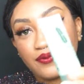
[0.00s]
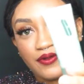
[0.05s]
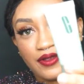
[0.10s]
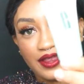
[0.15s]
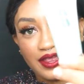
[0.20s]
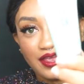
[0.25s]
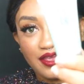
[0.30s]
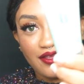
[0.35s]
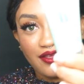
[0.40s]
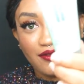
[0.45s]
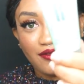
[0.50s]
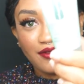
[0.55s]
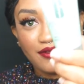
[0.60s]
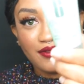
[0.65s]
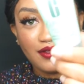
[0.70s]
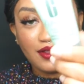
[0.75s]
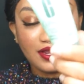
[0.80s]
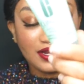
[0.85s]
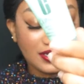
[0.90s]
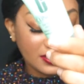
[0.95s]
right here,
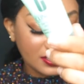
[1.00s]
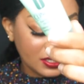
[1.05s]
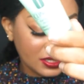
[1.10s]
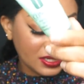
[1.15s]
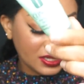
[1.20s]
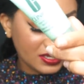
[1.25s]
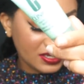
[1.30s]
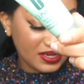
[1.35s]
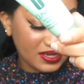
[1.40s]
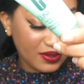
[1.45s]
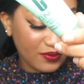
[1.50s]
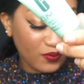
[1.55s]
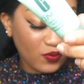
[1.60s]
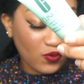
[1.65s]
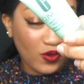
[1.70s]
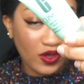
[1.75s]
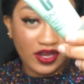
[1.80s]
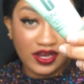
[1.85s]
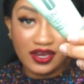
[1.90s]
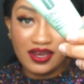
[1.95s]
and this is the step
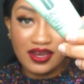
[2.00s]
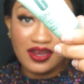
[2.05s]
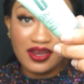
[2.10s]
one.